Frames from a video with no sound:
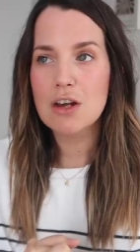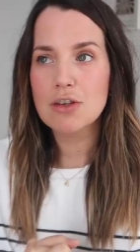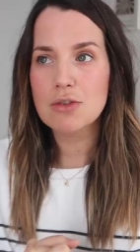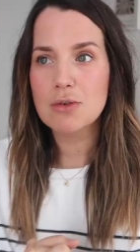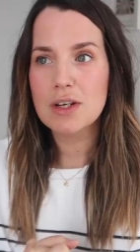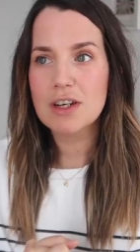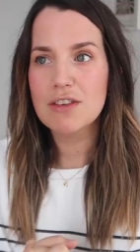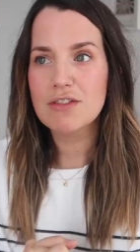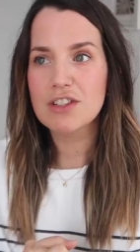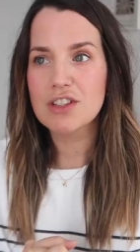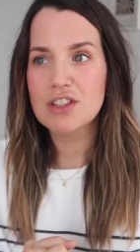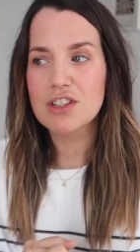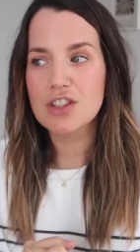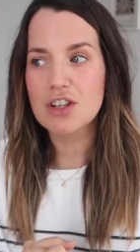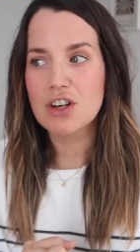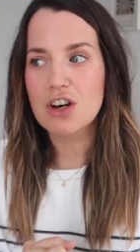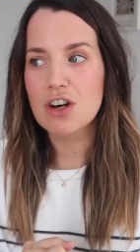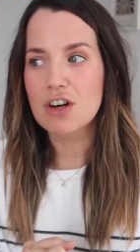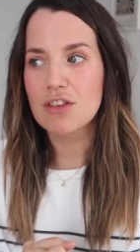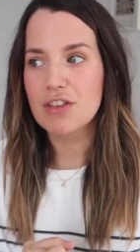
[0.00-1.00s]
do I even
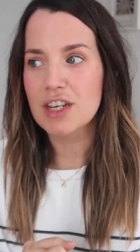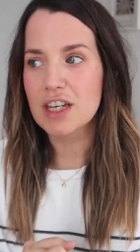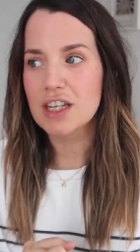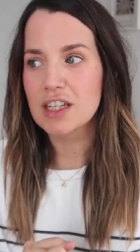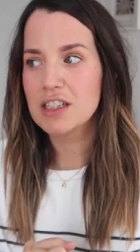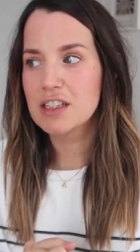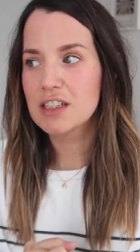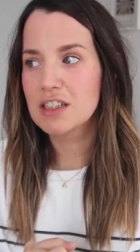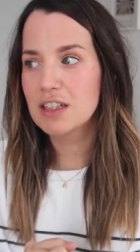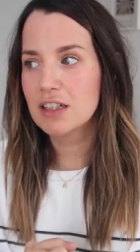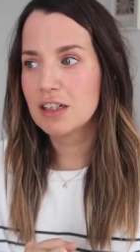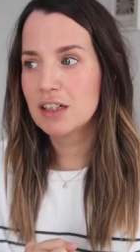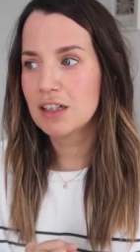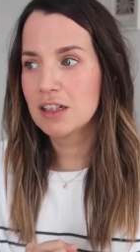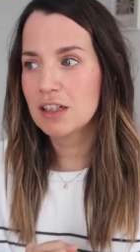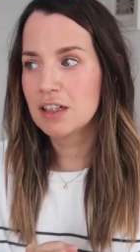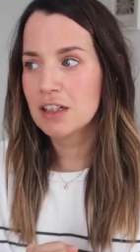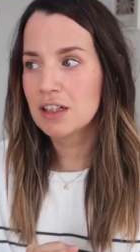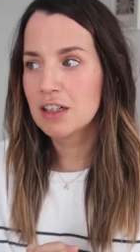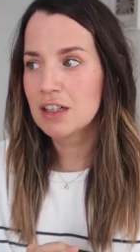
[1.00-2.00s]
start this?
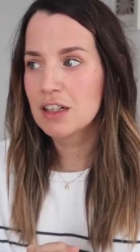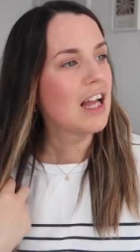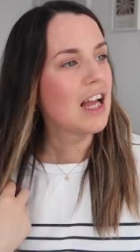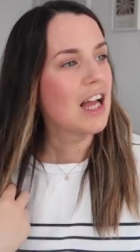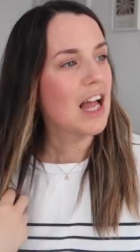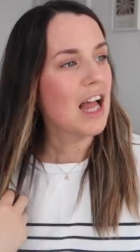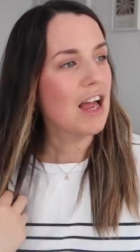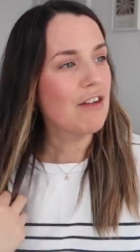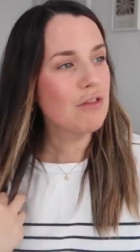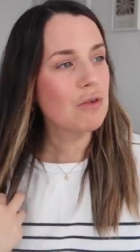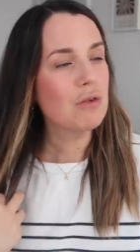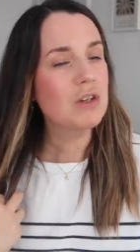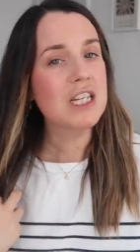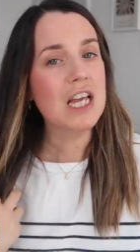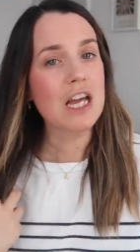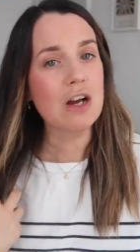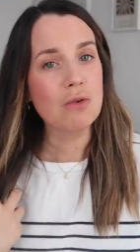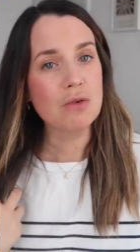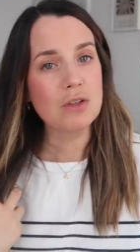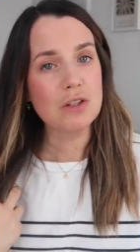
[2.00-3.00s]
Everyone
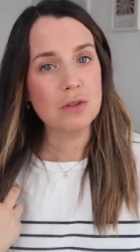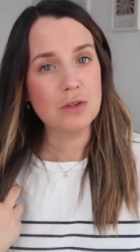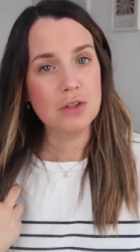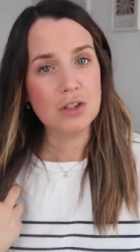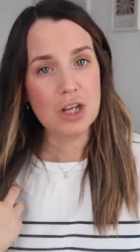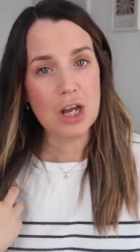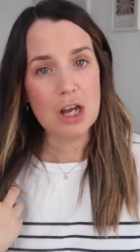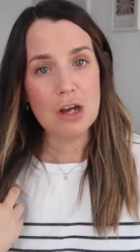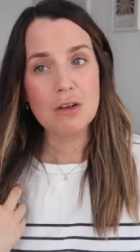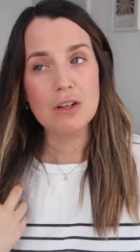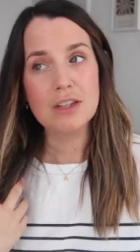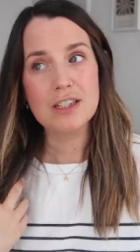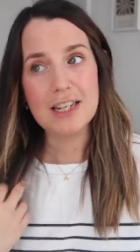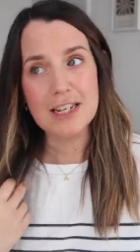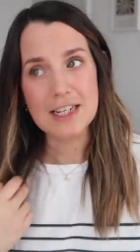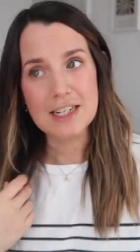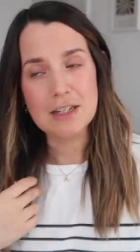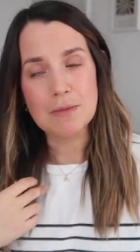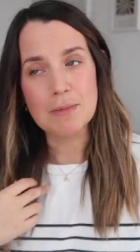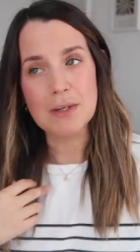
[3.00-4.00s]

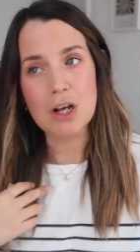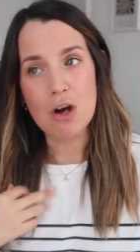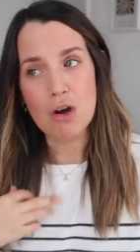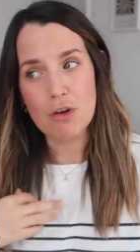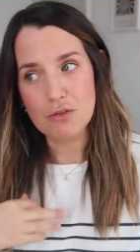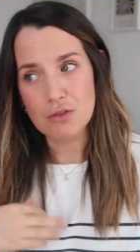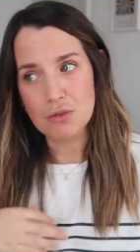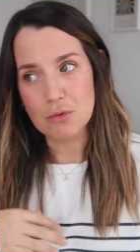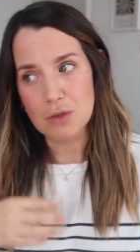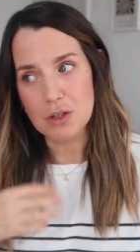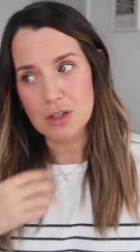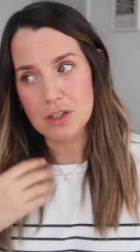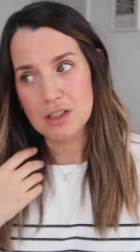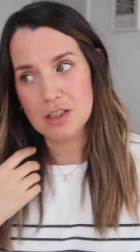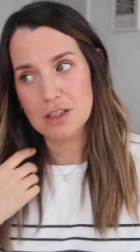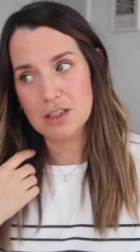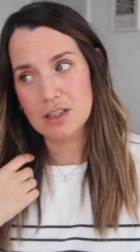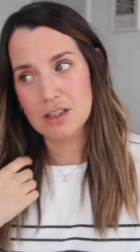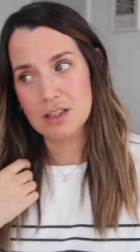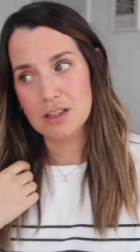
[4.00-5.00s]
said to me
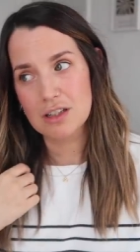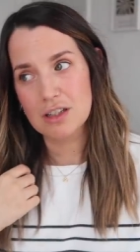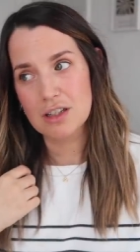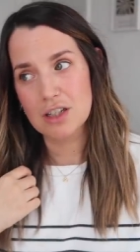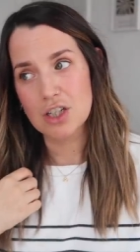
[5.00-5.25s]
afterwards,